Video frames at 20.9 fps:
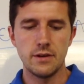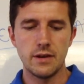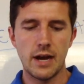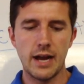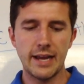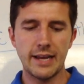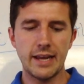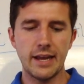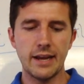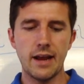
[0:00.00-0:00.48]

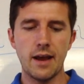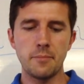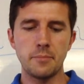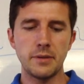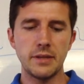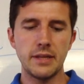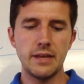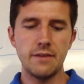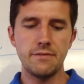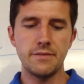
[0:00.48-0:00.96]
"I cannot
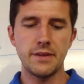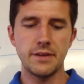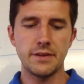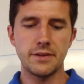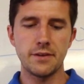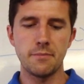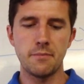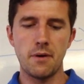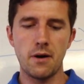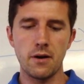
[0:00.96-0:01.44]
believe that
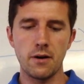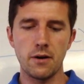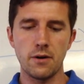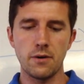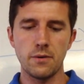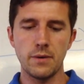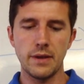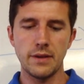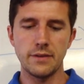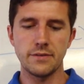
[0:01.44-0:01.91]

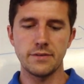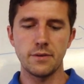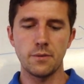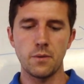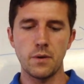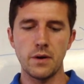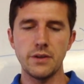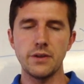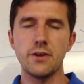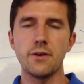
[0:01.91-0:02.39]
tomorrow is the
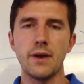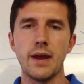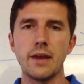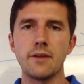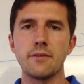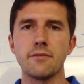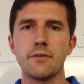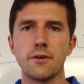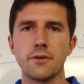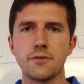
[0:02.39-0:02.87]
1-year
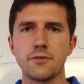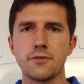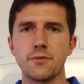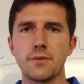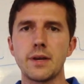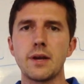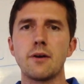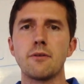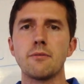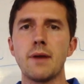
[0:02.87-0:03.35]

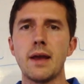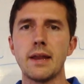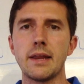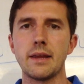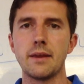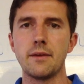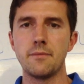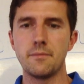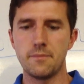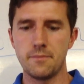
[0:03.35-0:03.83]
anniversary already."